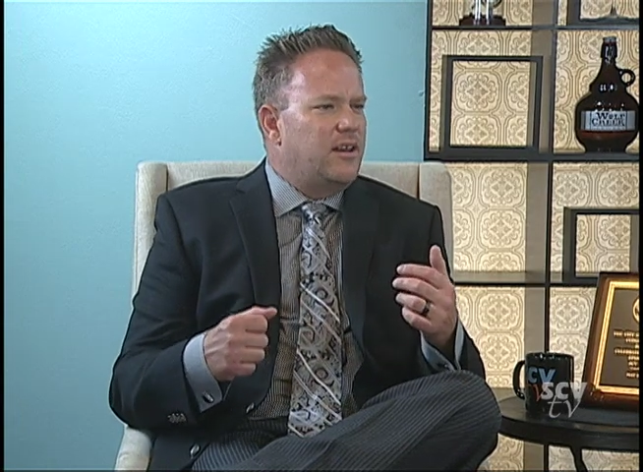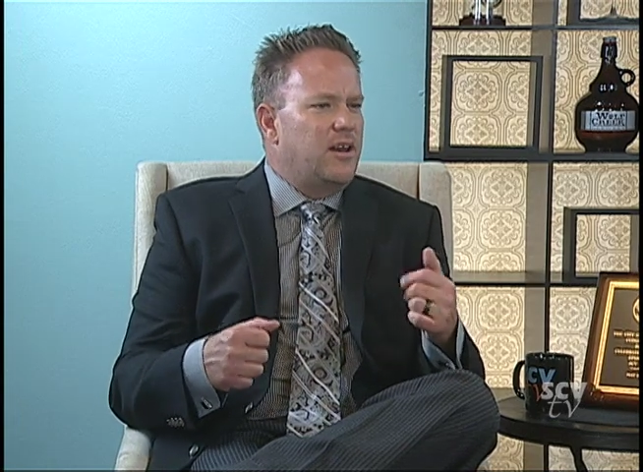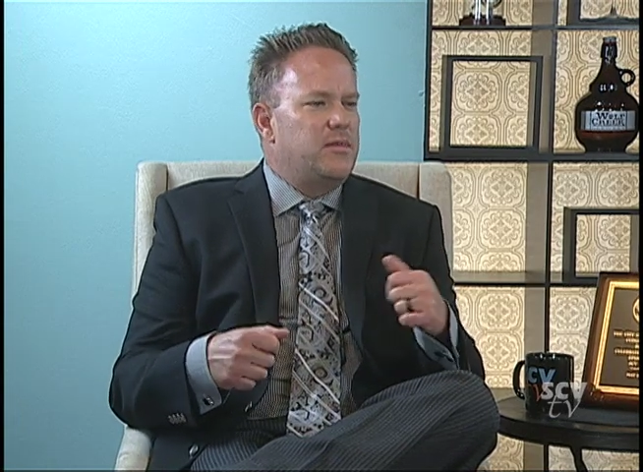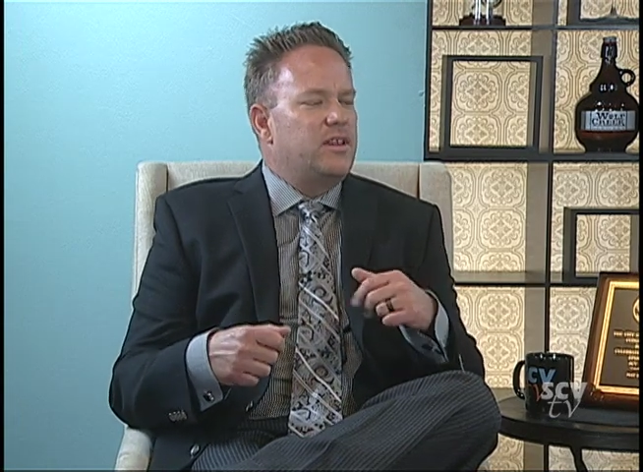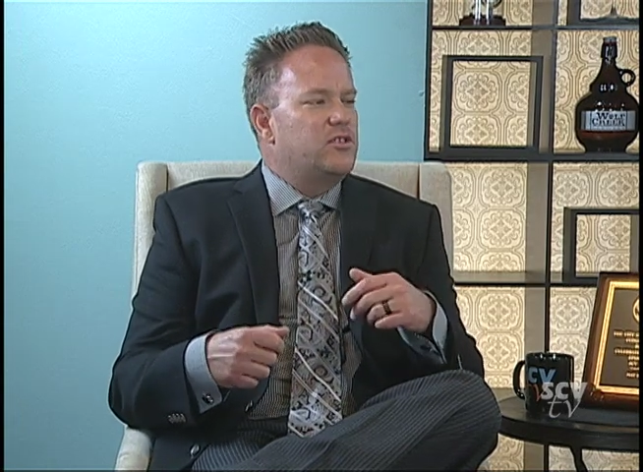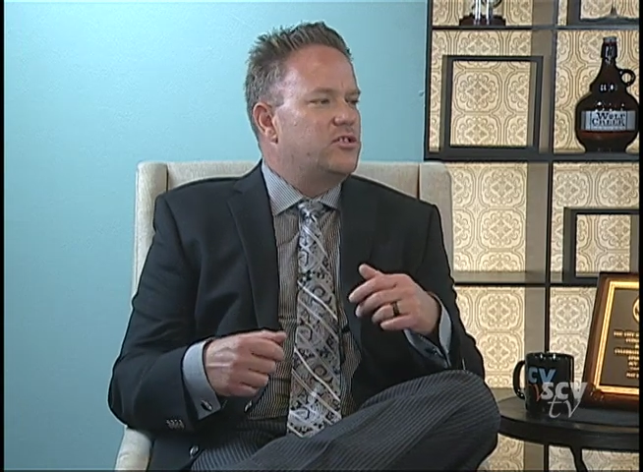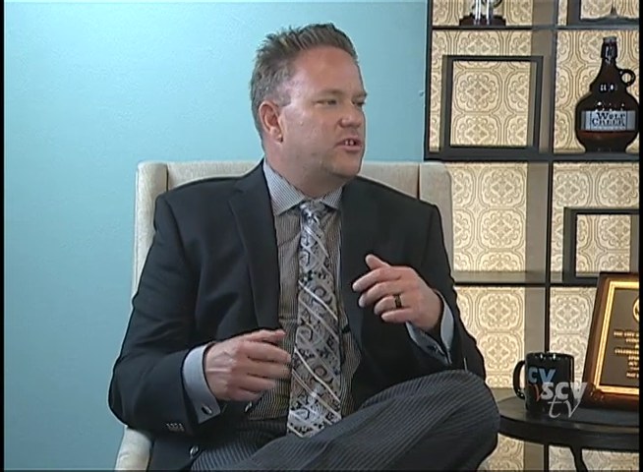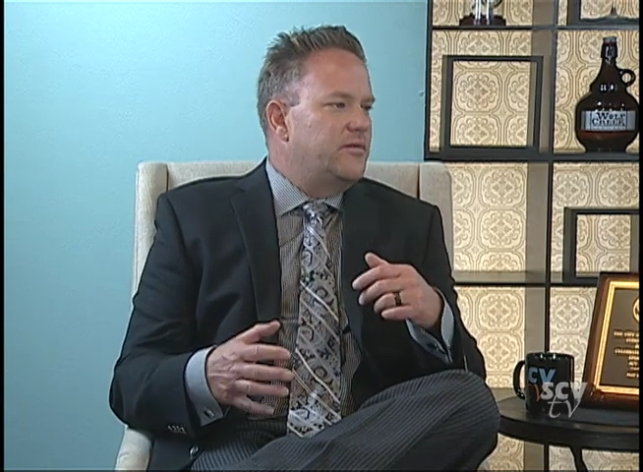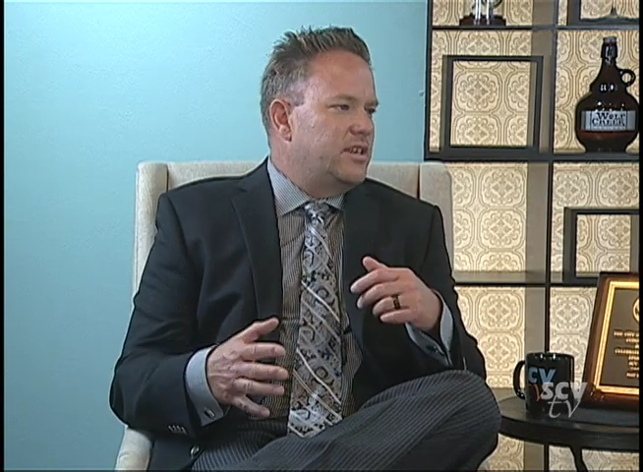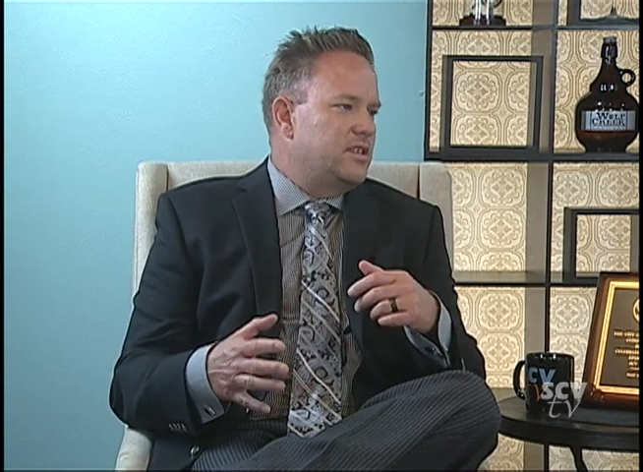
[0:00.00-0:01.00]
I'm in the
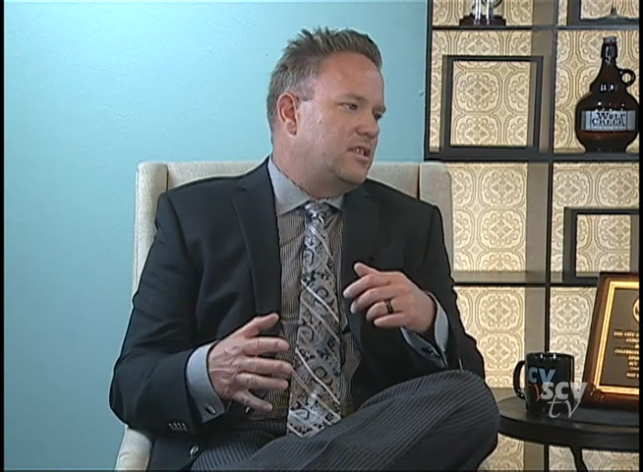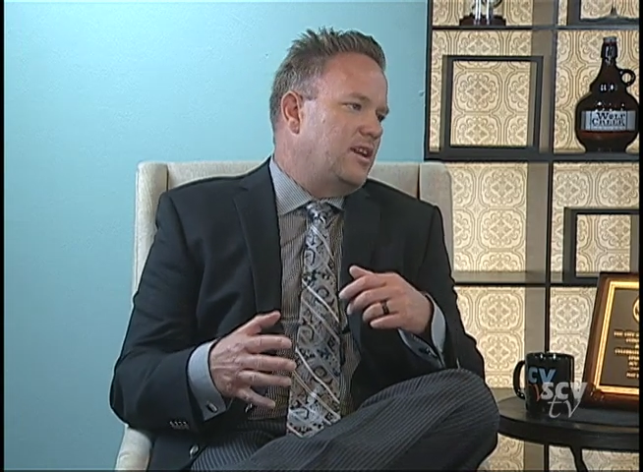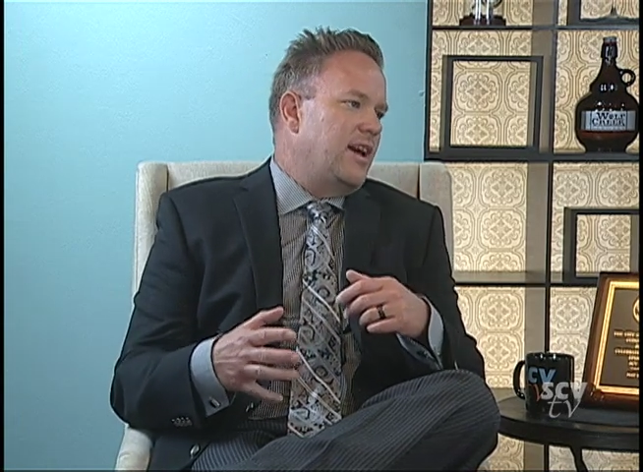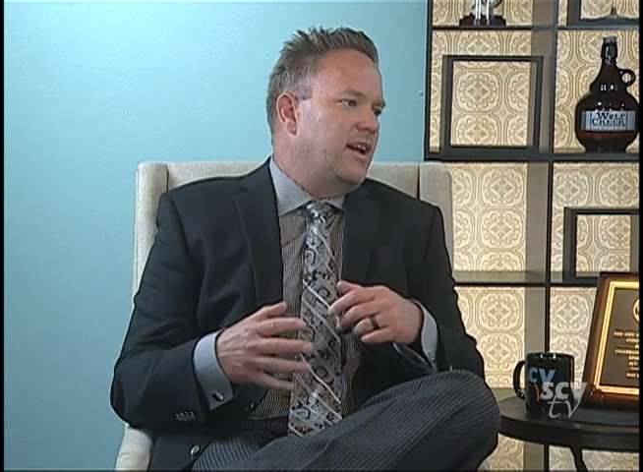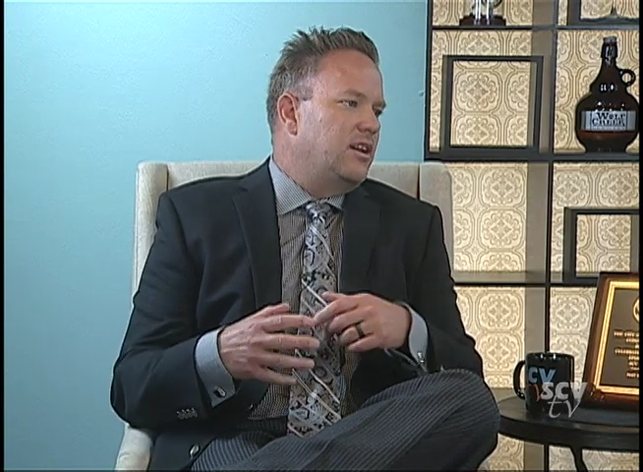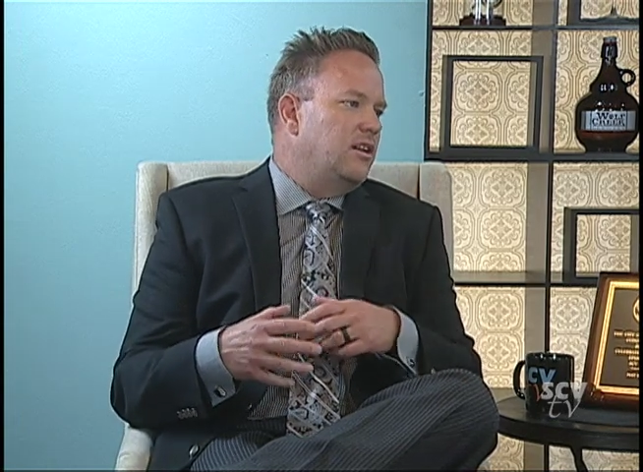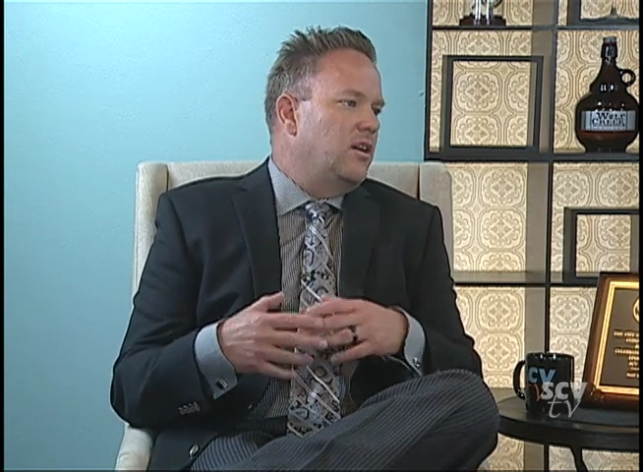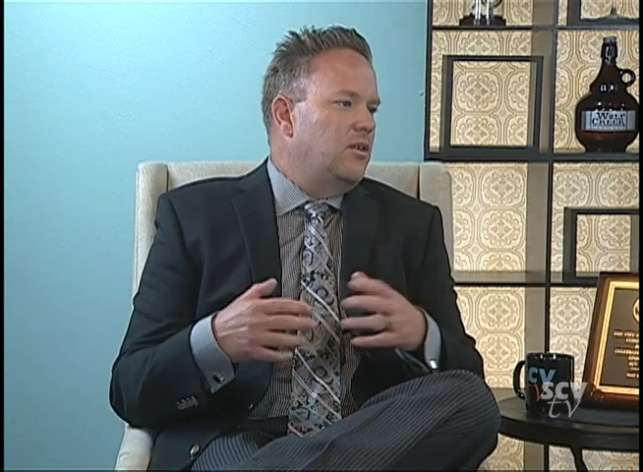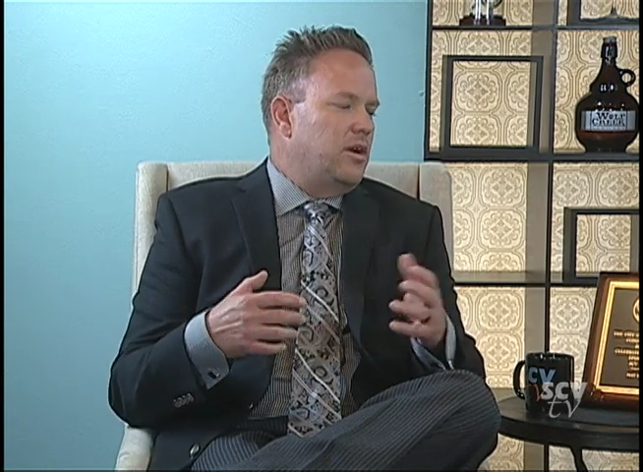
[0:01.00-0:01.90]
service, and I had to go,